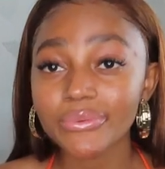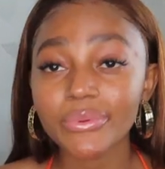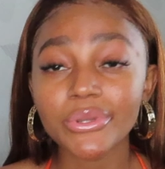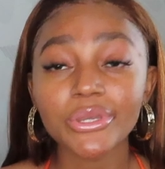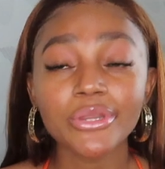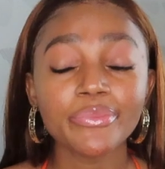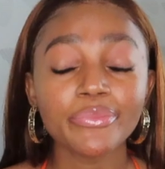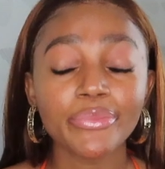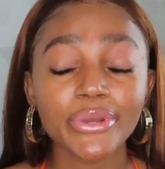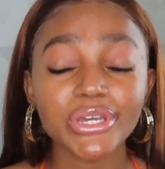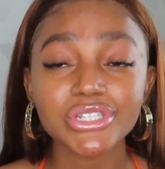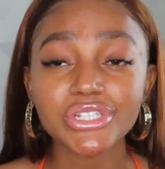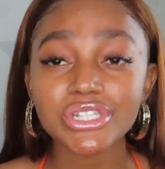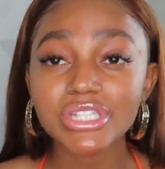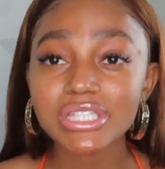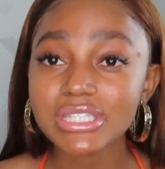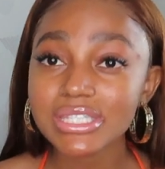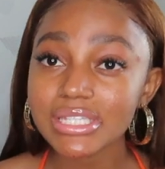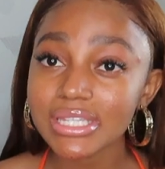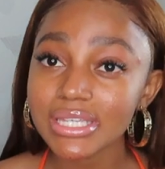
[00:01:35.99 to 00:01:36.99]
When you brush your
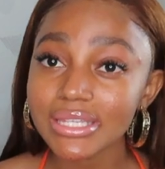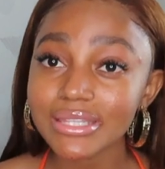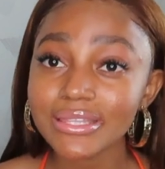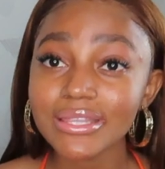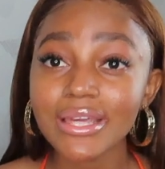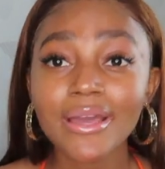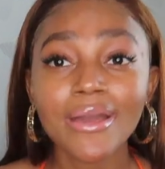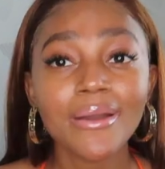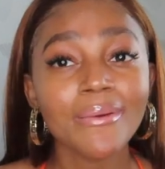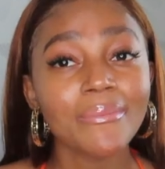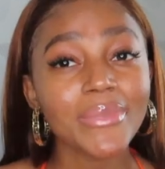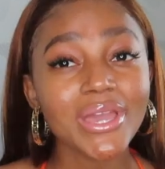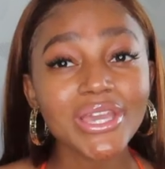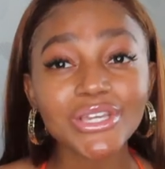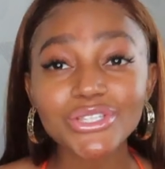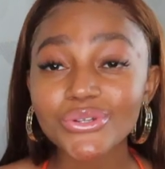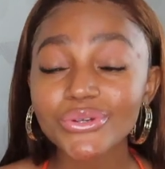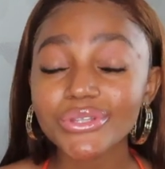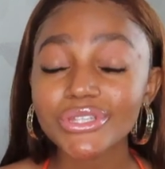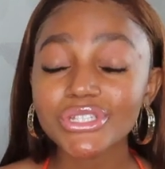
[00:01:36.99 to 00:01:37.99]
teeth, make
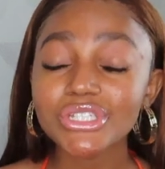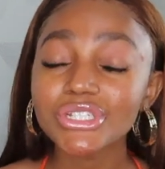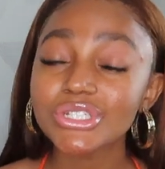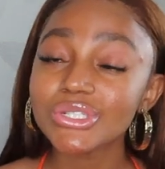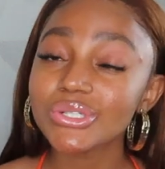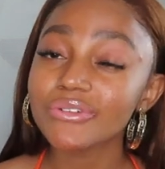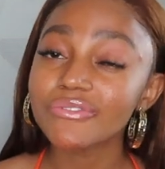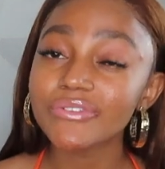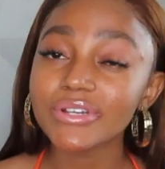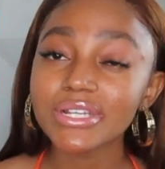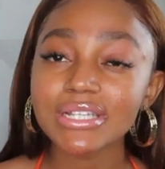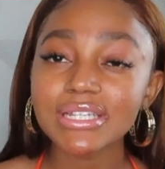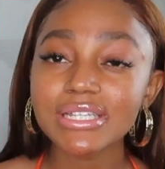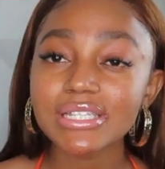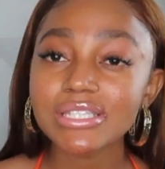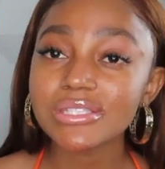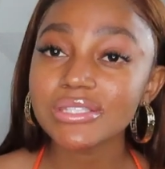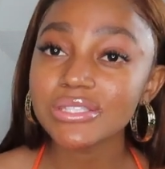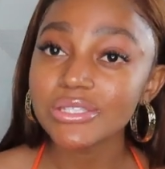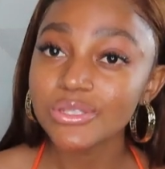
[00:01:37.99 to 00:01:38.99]
sure that you do it for at
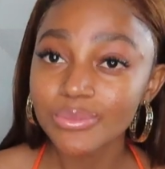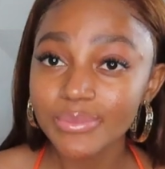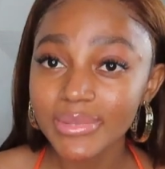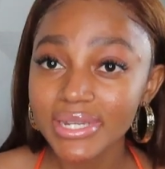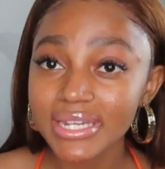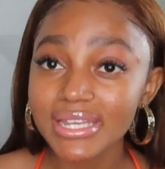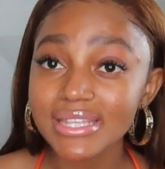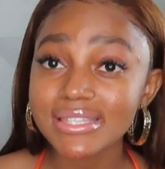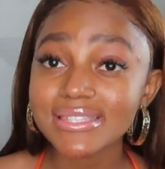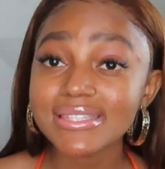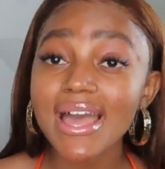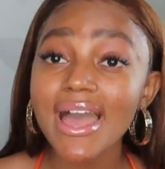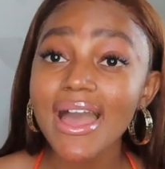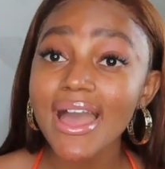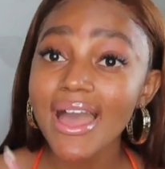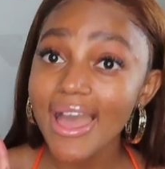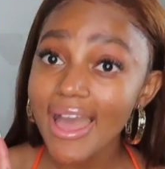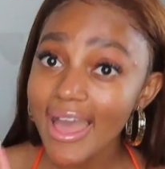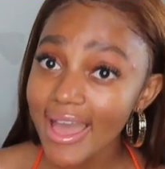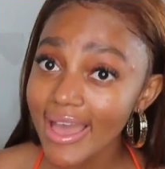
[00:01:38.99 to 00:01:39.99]
least 2 minutes,
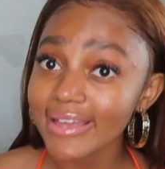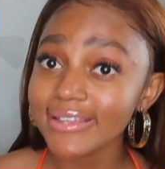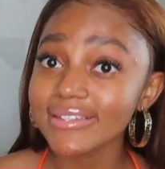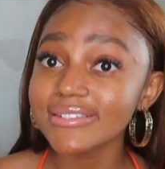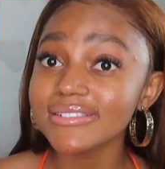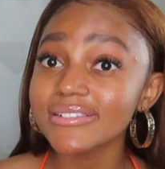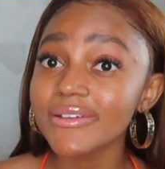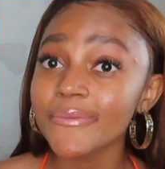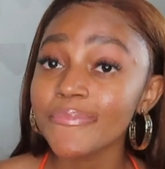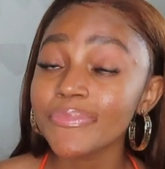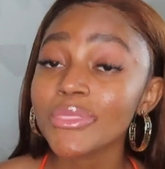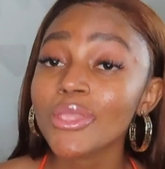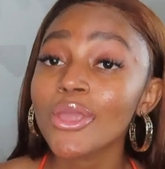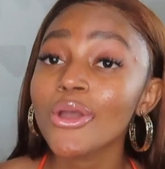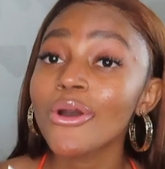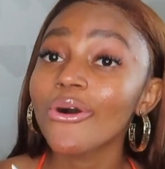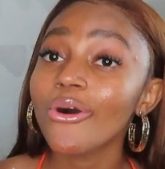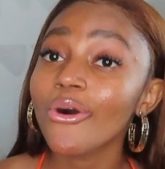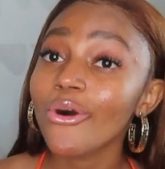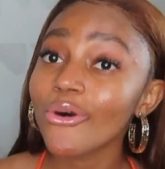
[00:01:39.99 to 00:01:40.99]
and
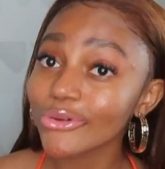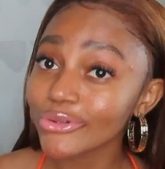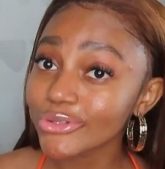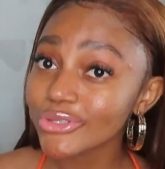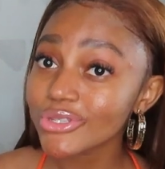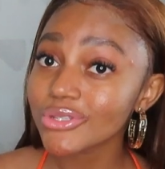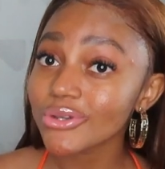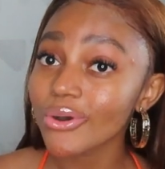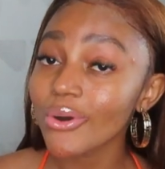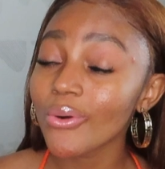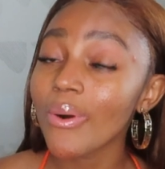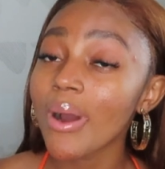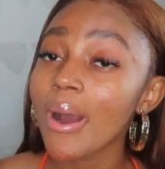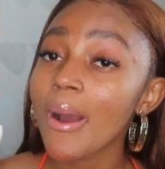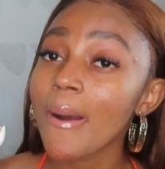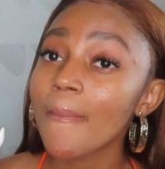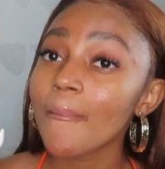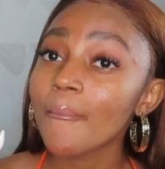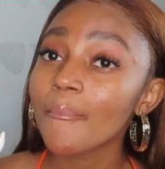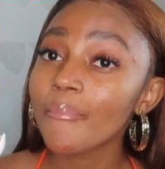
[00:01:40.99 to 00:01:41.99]
also
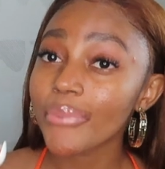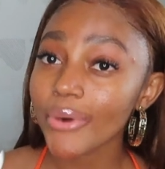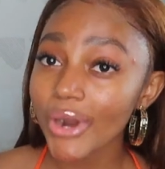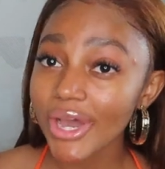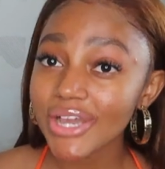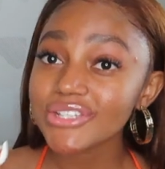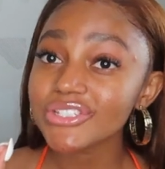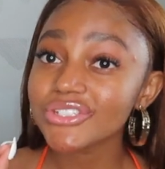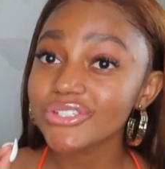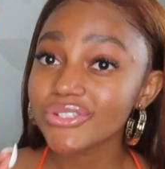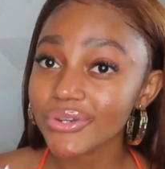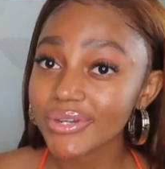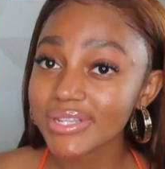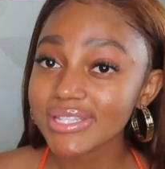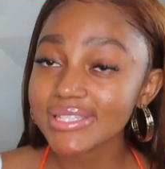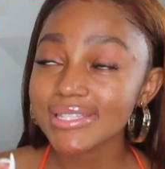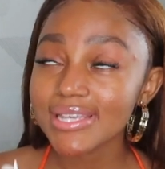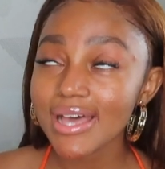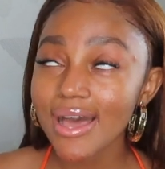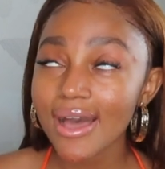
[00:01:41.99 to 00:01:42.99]
brush your
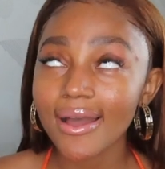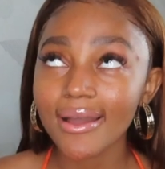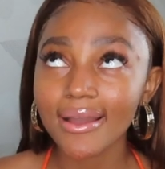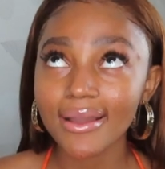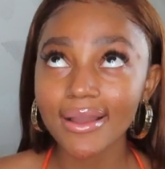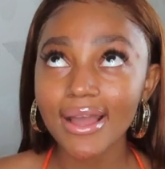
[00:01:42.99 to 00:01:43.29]
tongue.